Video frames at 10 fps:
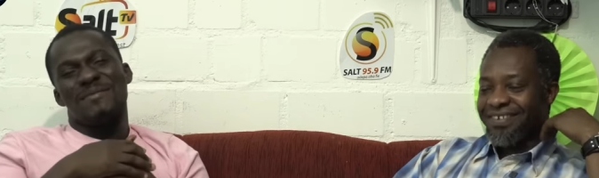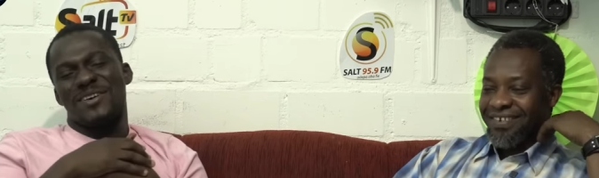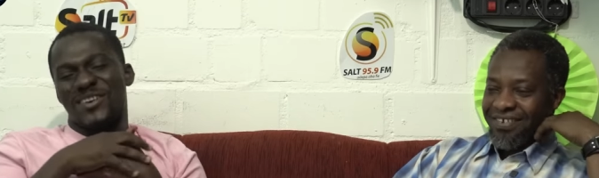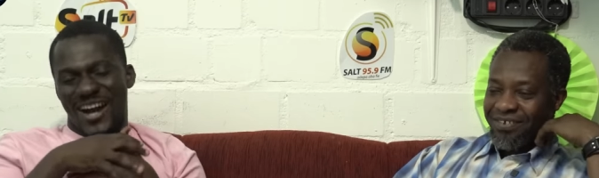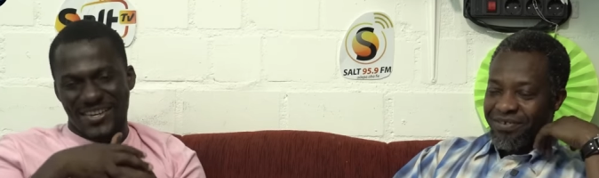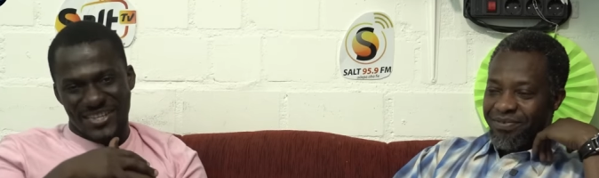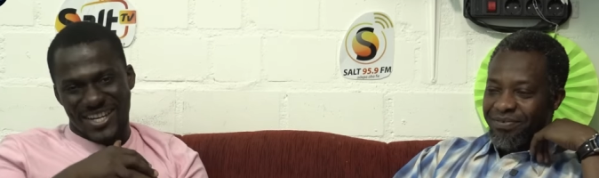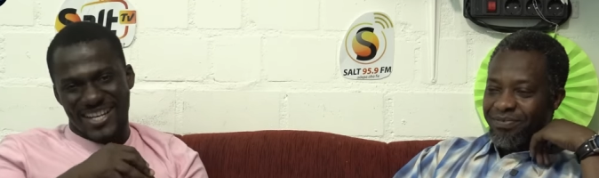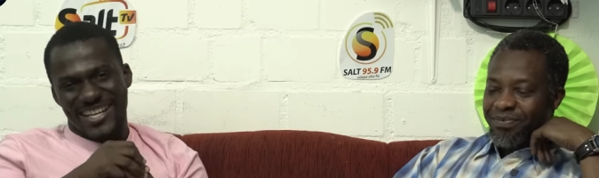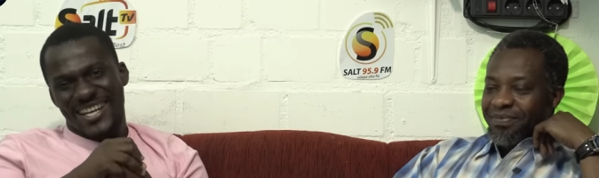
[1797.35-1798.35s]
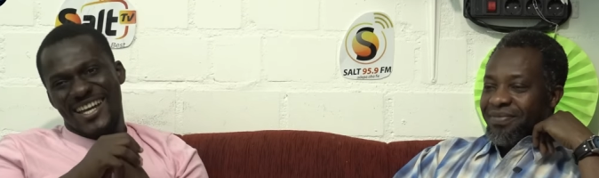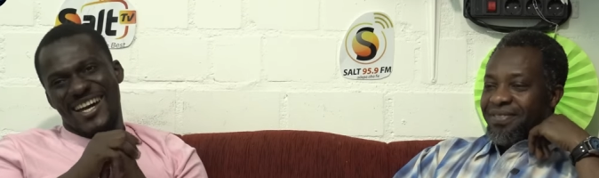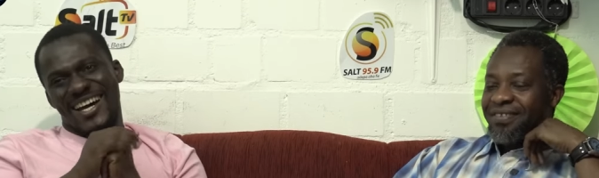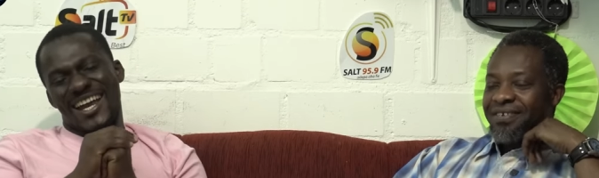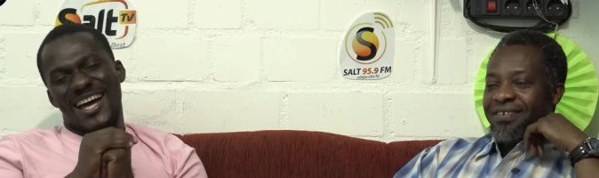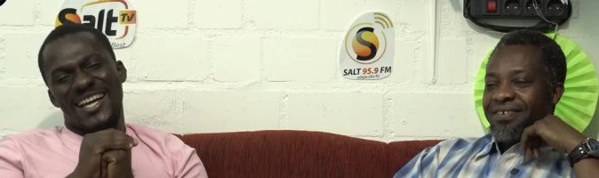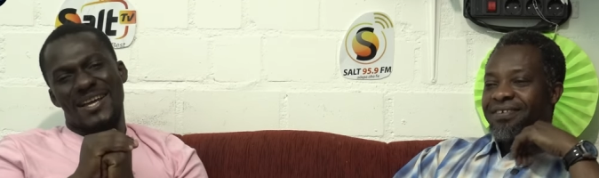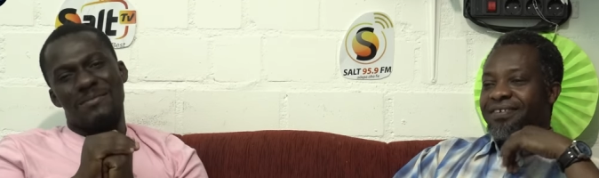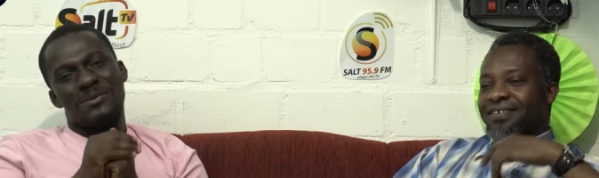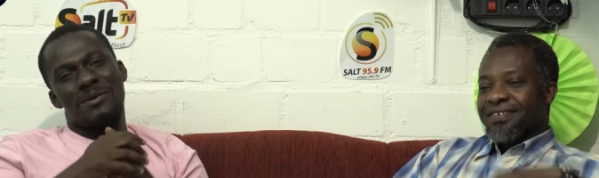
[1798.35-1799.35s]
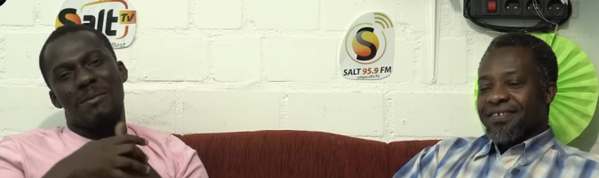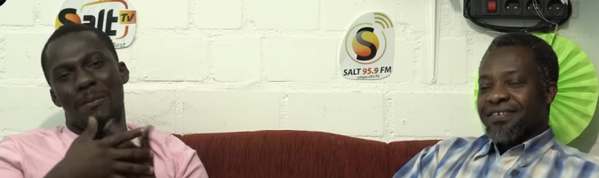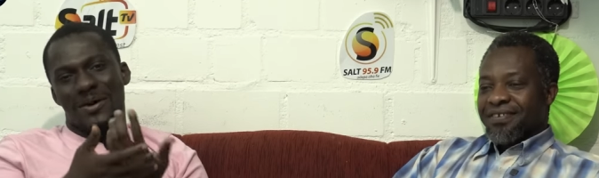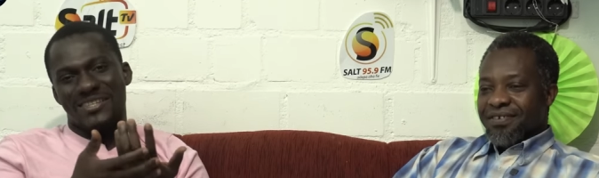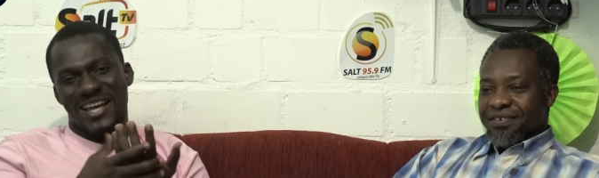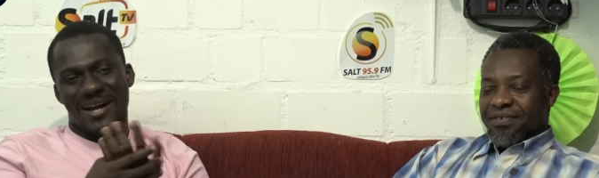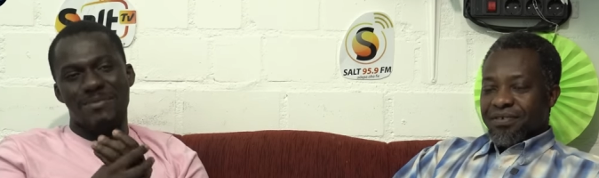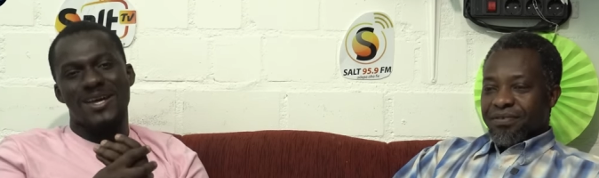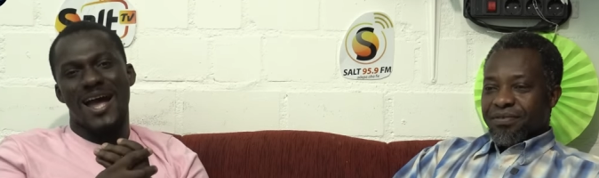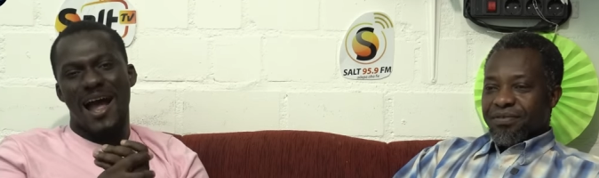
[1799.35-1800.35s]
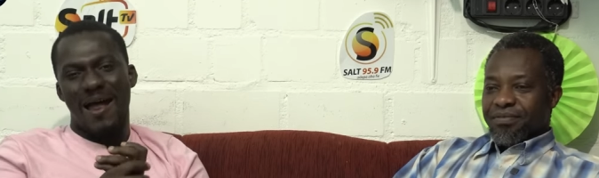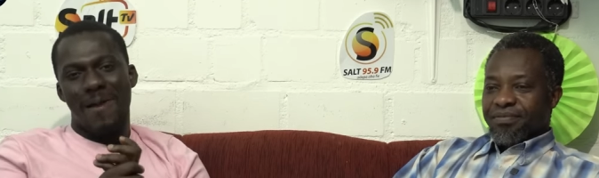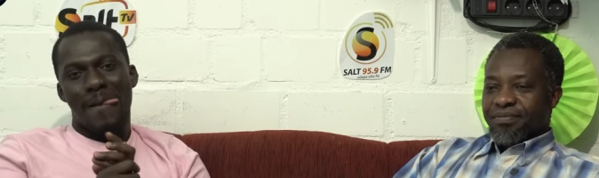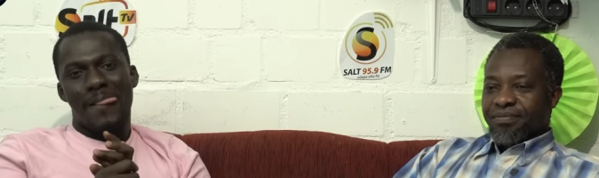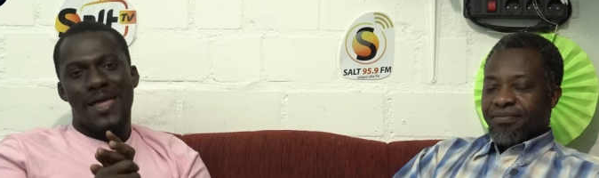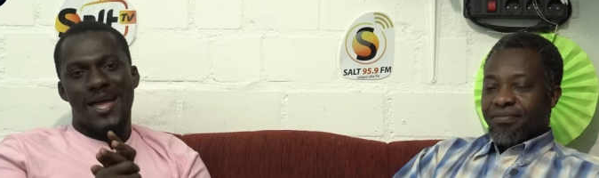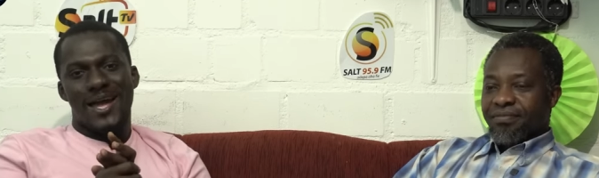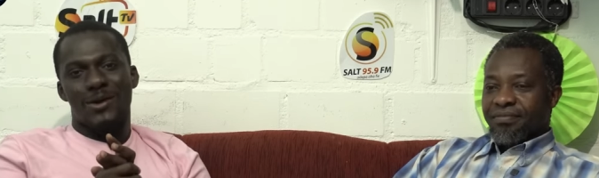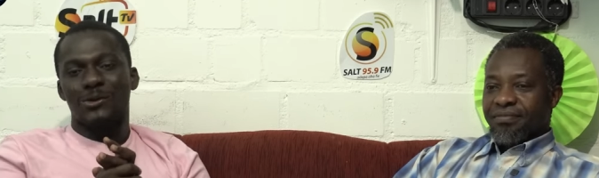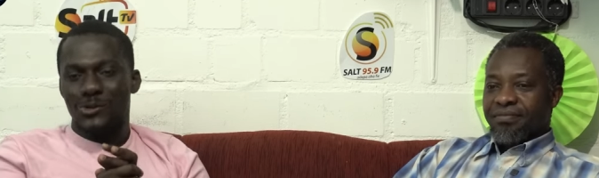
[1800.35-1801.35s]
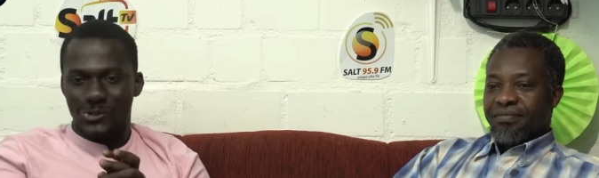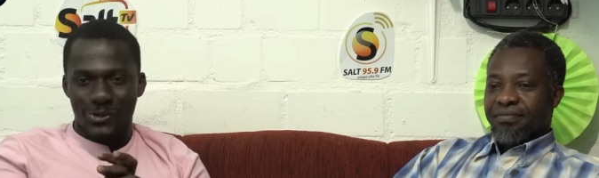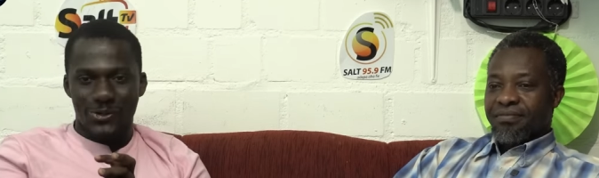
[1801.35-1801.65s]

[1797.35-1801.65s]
Speaker 1: Encouraging, and I jam to never papa and say, Cabella. And also,